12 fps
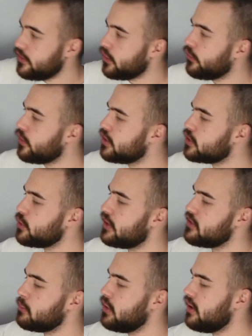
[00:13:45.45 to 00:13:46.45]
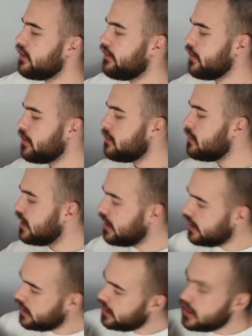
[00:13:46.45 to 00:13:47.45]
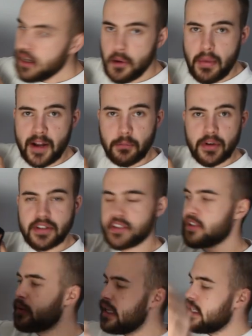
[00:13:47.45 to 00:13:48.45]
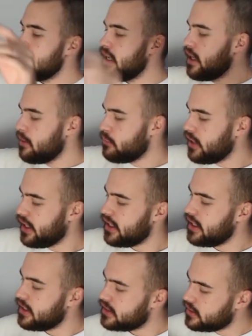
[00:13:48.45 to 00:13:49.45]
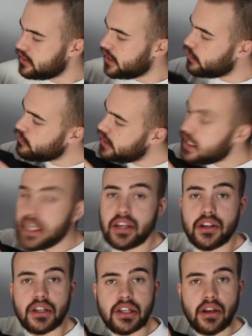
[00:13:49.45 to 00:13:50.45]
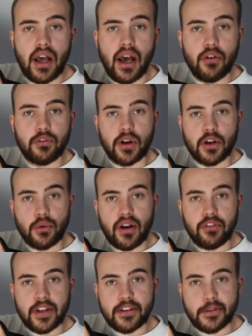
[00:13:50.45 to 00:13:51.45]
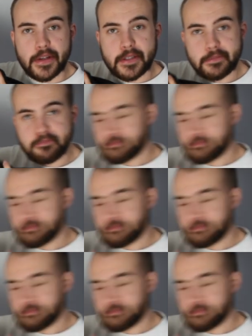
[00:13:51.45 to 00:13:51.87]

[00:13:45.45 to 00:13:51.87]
for the first Jurassic Park film. No back print to it, but it's got that really good uh, front graphic to it.